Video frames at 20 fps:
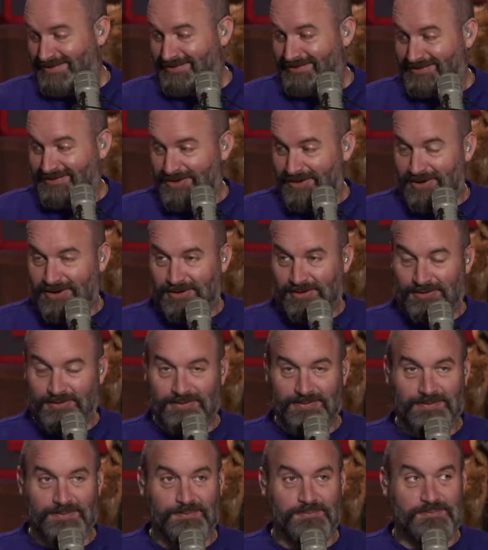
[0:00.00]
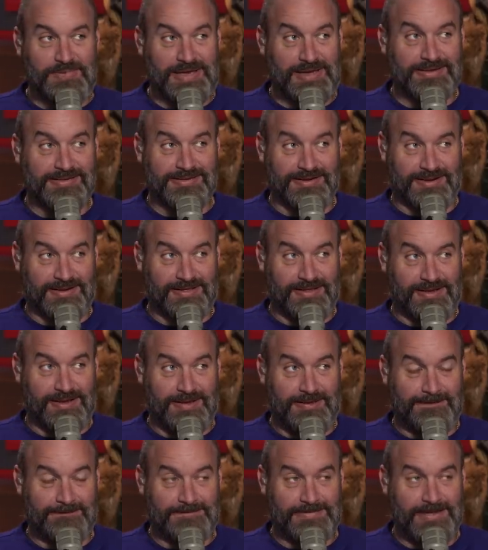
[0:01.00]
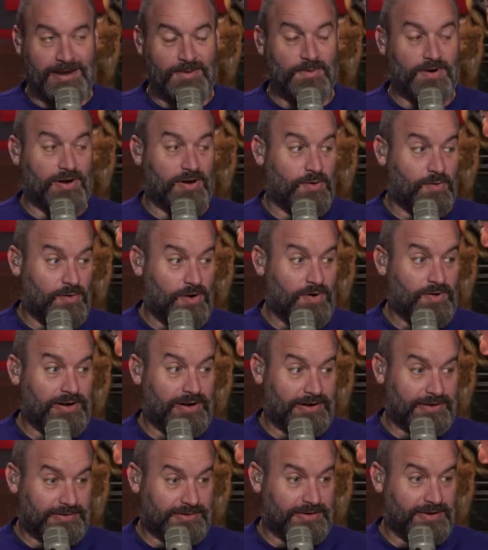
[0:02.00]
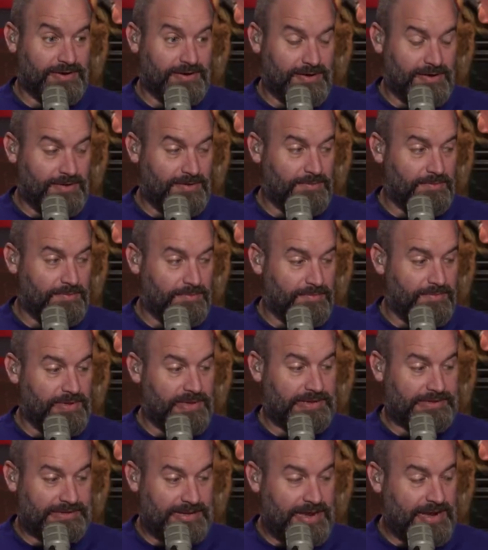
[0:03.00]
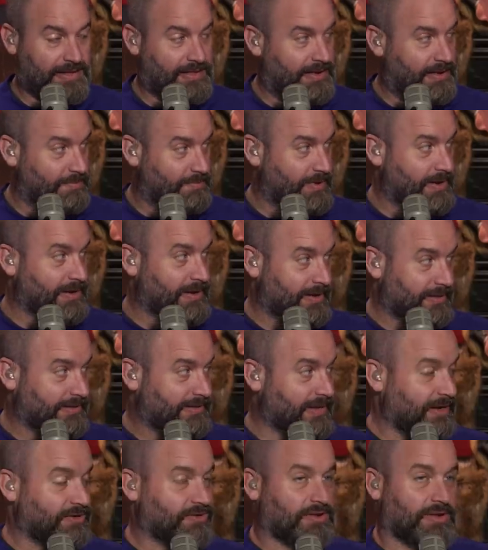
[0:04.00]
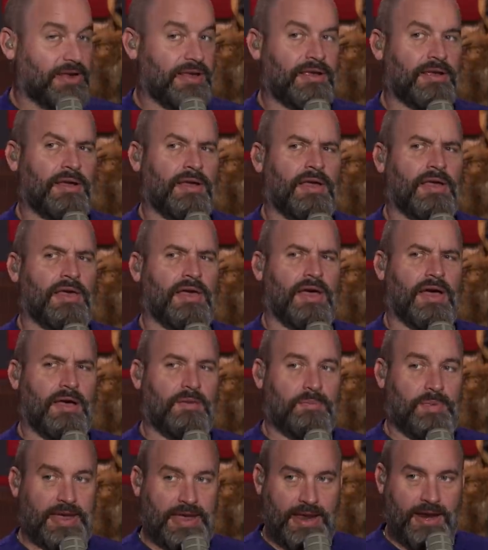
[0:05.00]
so basically, I don't want to quote it because uh, you know exactly, but essentially, oh, a boy.